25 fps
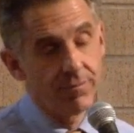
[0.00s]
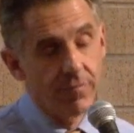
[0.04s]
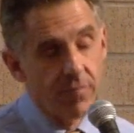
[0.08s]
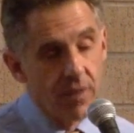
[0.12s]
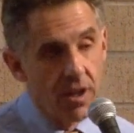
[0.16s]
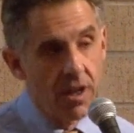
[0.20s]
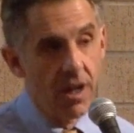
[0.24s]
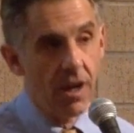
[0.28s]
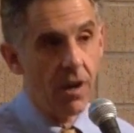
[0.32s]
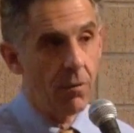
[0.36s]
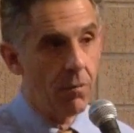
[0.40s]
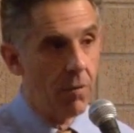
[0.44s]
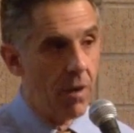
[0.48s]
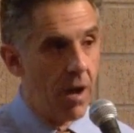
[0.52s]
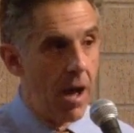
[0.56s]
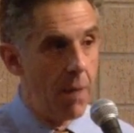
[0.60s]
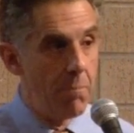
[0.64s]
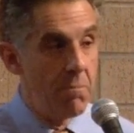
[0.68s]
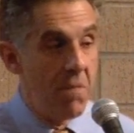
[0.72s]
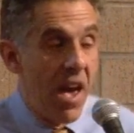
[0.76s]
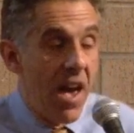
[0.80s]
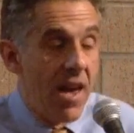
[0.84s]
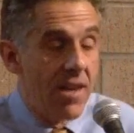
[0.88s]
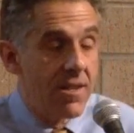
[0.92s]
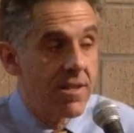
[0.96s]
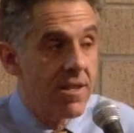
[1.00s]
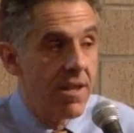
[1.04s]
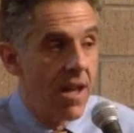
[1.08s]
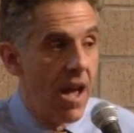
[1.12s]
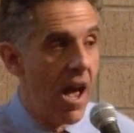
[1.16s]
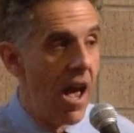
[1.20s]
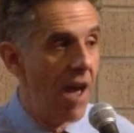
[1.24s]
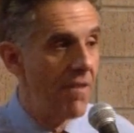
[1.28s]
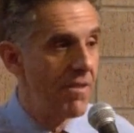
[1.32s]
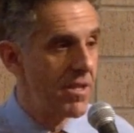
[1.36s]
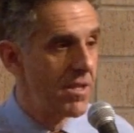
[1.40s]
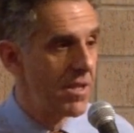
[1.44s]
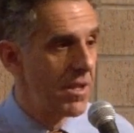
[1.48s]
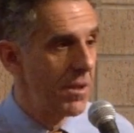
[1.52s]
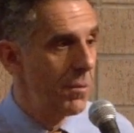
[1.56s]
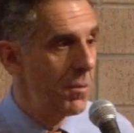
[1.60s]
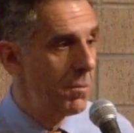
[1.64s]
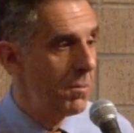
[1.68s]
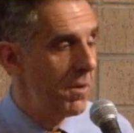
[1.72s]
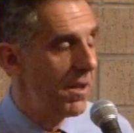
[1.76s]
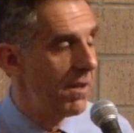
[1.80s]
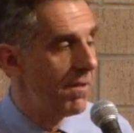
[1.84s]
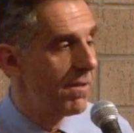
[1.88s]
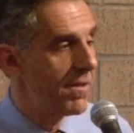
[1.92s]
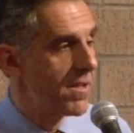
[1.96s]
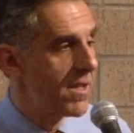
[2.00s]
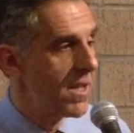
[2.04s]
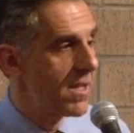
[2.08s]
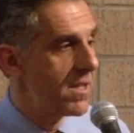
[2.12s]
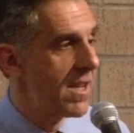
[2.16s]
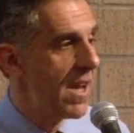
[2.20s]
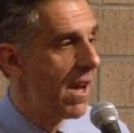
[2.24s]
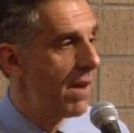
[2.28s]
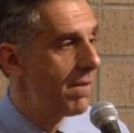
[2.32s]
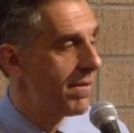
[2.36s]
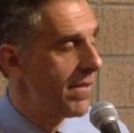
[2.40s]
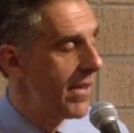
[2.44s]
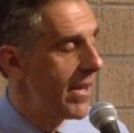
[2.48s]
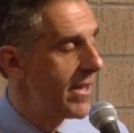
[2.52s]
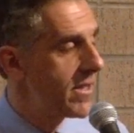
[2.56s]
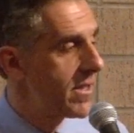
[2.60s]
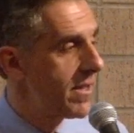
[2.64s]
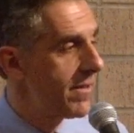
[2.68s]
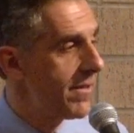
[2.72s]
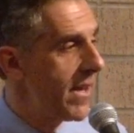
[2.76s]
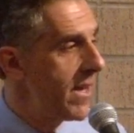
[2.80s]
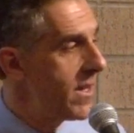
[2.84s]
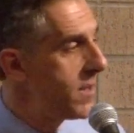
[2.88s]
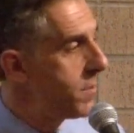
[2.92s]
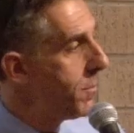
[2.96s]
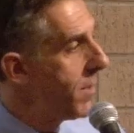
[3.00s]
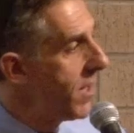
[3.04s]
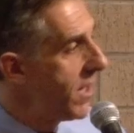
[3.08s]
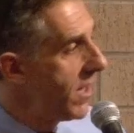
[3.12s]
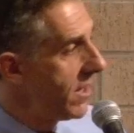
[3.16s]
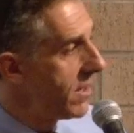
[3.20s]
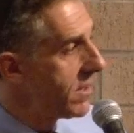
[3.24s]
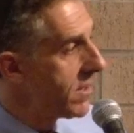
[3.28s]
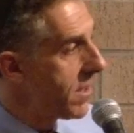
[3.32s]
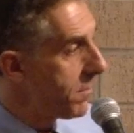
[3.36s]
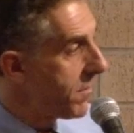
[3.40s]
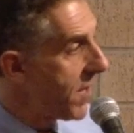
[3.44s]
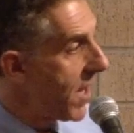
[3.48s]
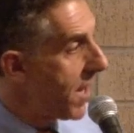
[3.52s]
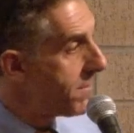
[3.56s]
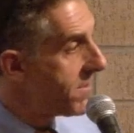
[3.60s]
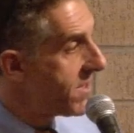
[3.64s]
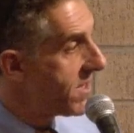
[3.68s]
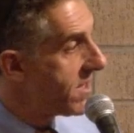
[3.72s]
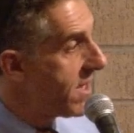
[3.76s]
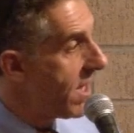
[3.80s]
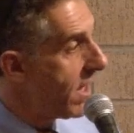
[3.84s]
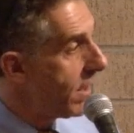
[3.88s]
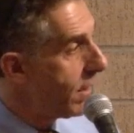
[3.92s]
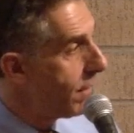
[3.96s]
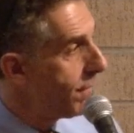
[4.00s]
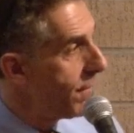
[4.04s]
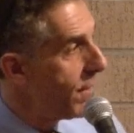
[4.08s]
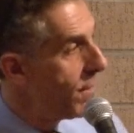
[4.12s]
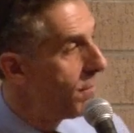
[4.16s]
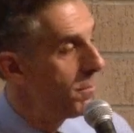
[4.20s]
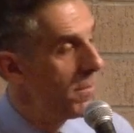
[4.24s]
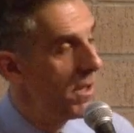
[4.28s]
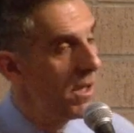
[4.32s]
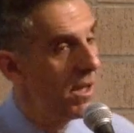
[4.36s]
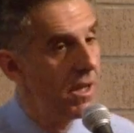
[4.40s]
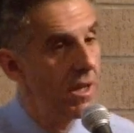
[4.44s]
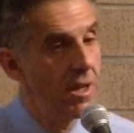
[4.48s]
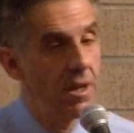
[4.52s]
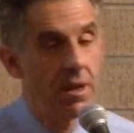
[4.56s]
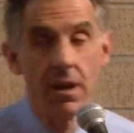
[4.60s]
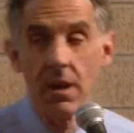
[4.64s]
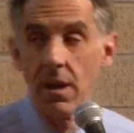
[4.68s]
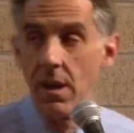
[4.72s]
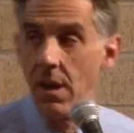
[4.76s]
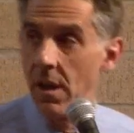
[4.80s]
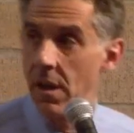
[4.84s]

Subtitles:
You know, best obviously would be a sit-down face-to-face meeting, sometimes telephone meeting,